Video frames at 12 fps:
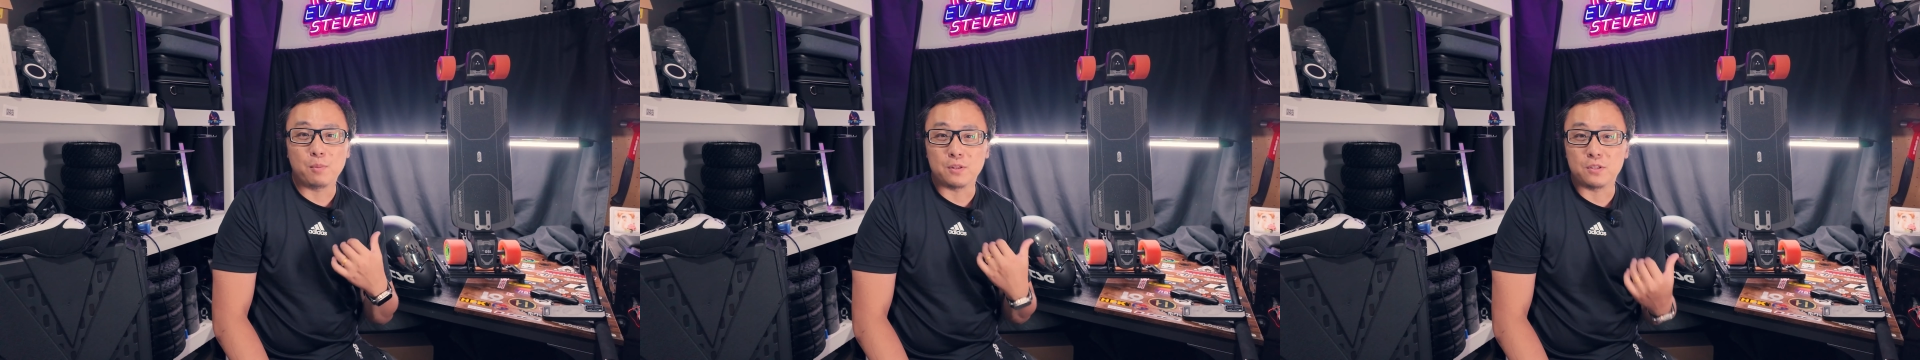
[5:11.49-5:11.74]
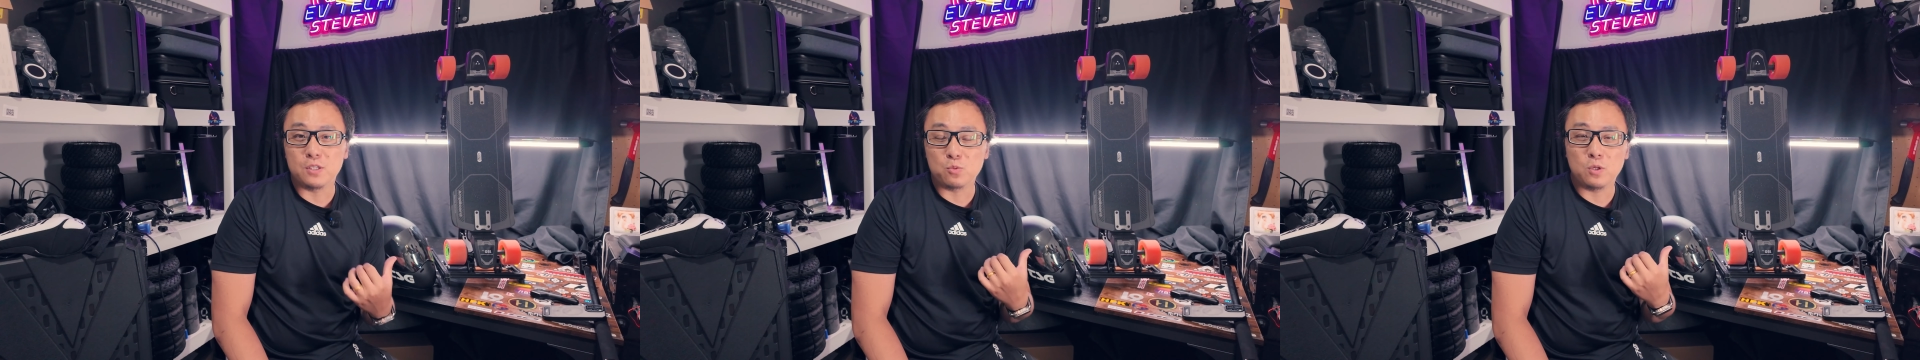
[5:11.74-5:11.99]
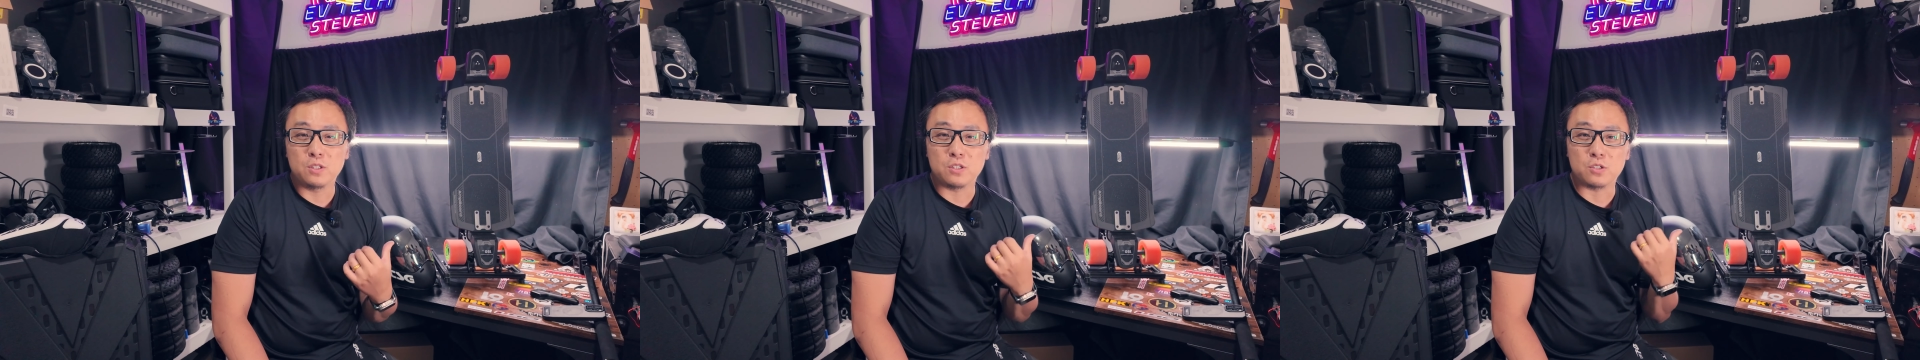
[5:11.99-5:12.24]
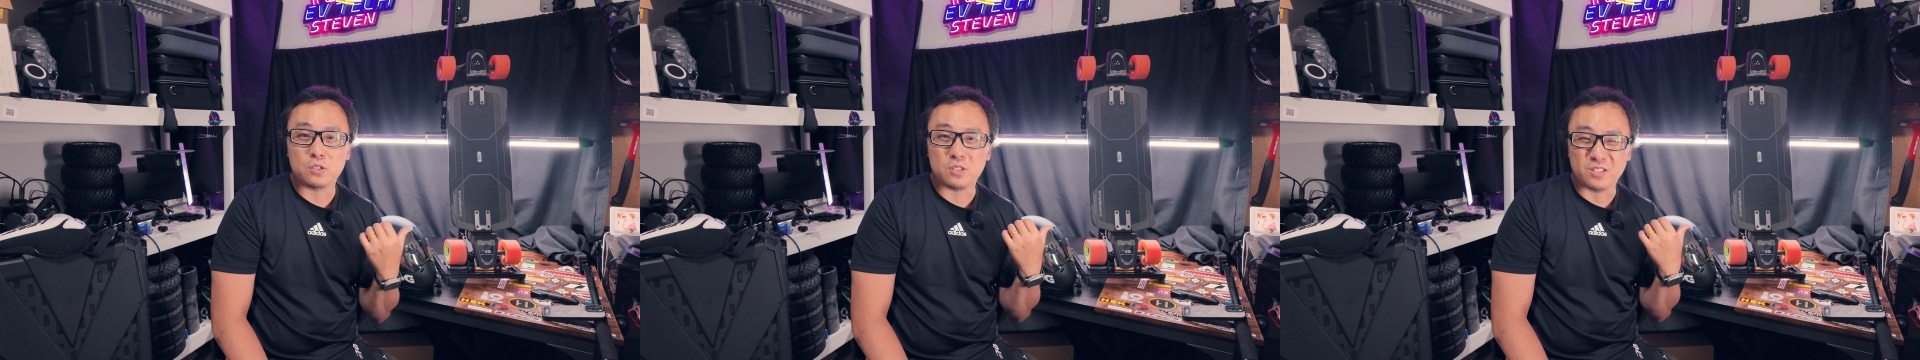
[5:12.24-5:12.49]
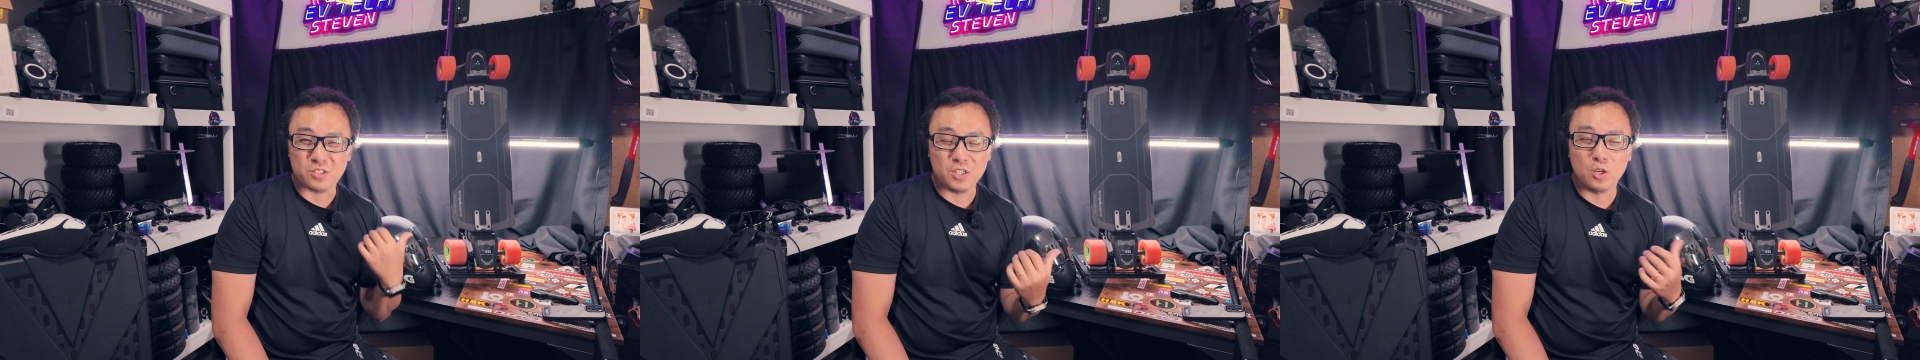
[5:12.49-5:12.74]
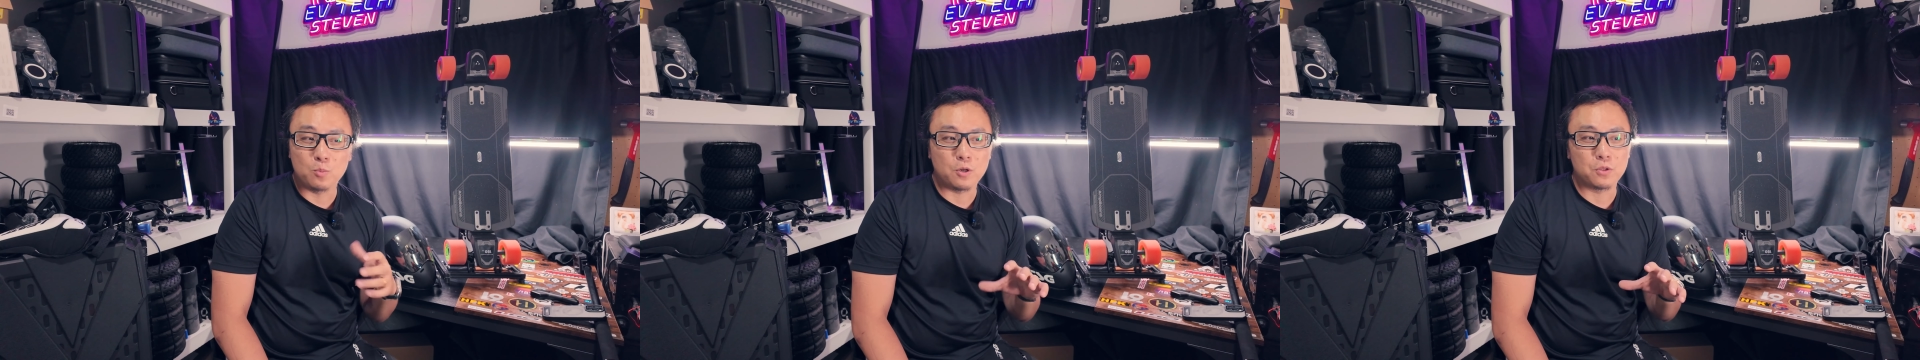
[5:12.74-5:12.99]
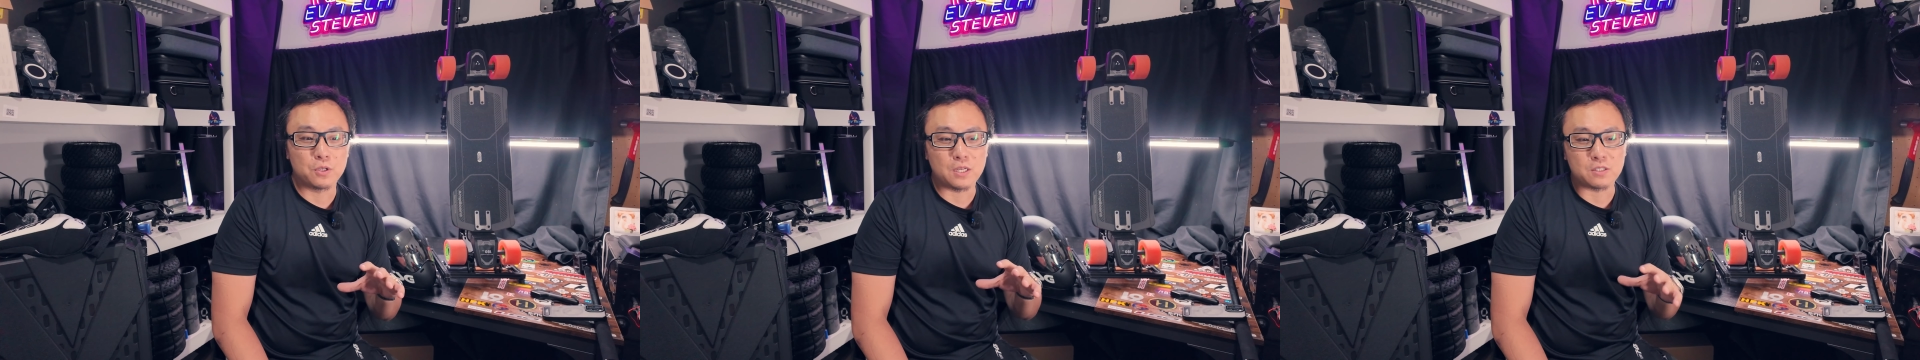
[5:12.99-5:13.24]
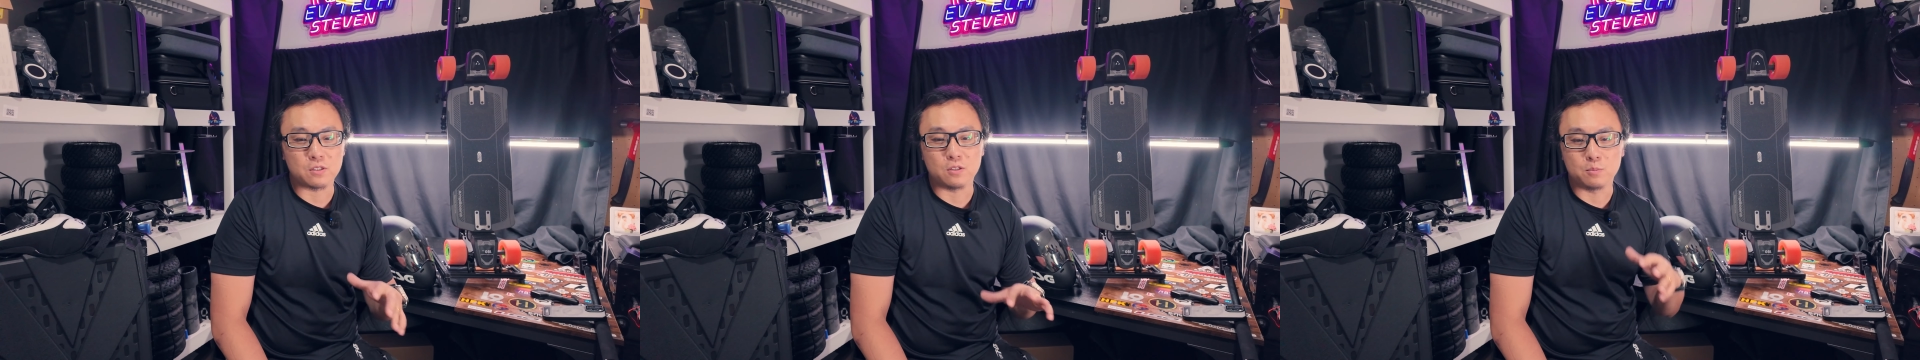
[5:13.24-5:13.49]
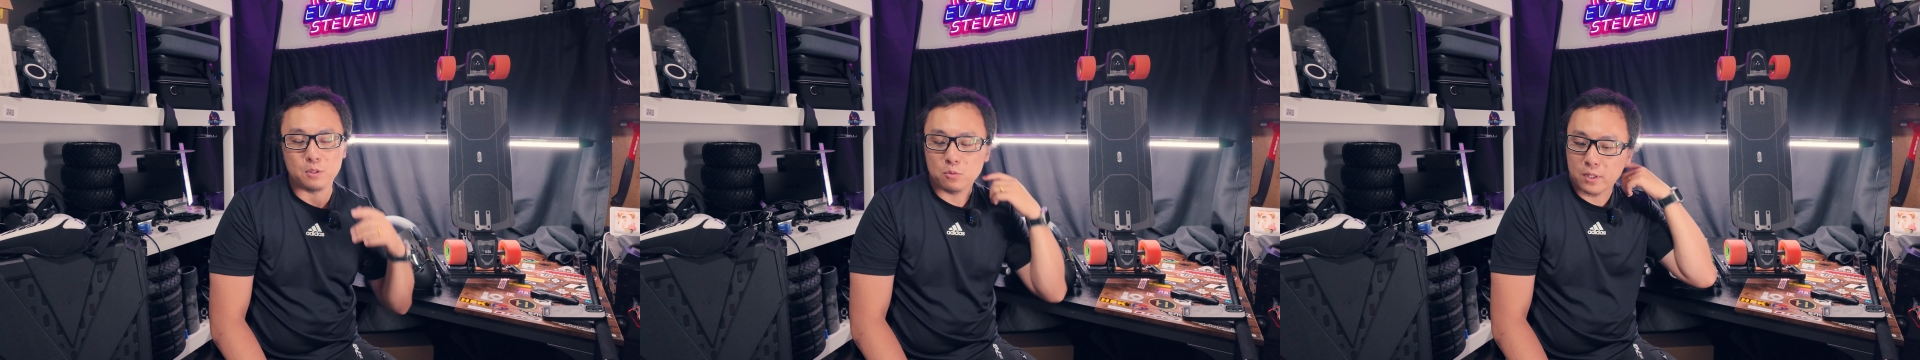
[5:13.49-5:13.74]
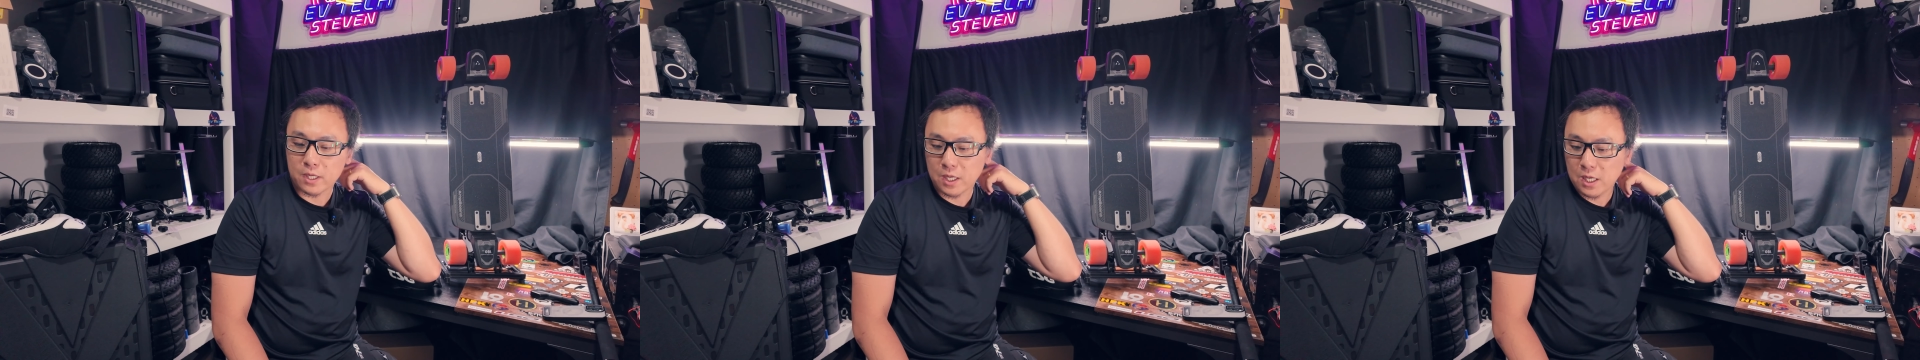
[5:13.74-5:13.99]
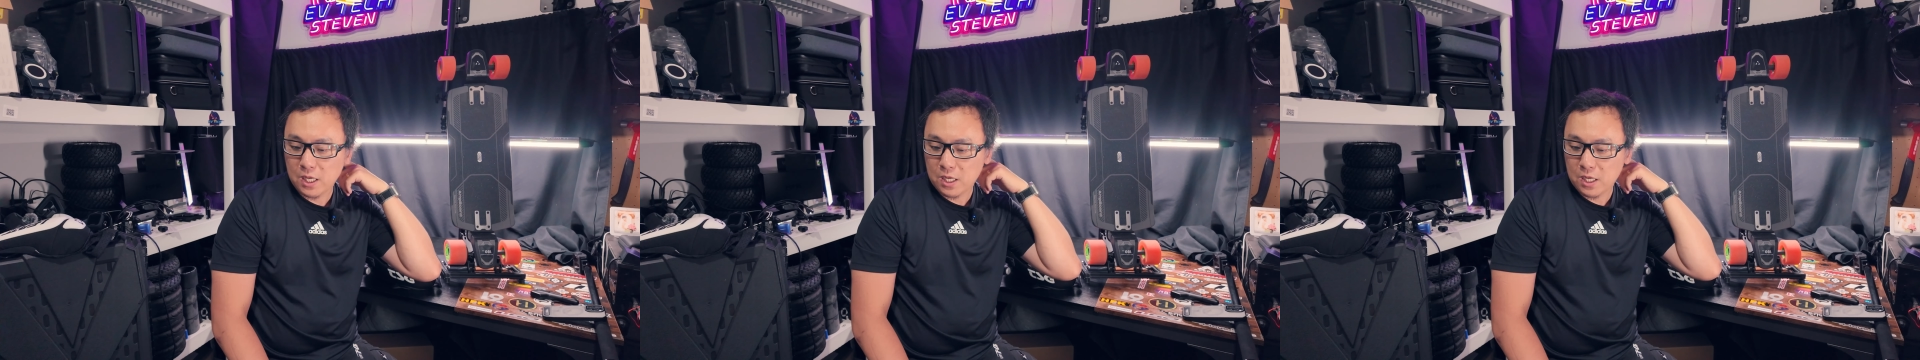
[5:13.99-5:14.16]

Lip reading: But this one is just a single motor that's a little bit weak.